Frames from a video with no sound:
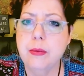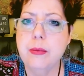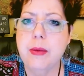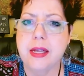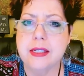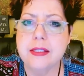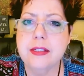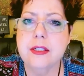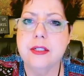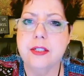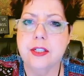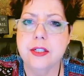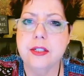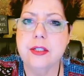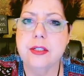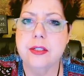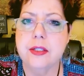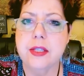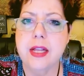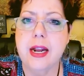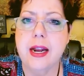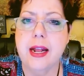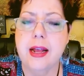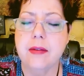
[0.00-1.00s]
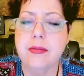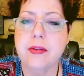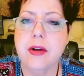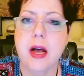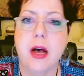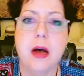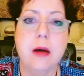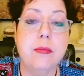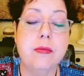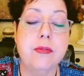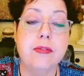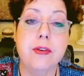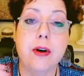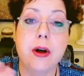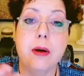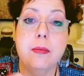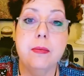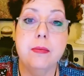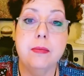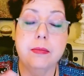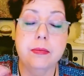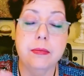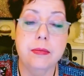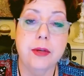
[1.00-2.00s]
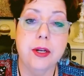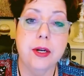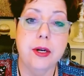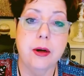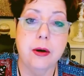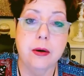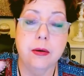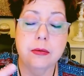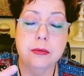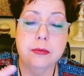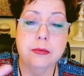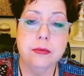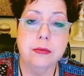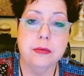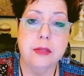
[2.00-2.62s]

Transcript: messages that have come from, you know,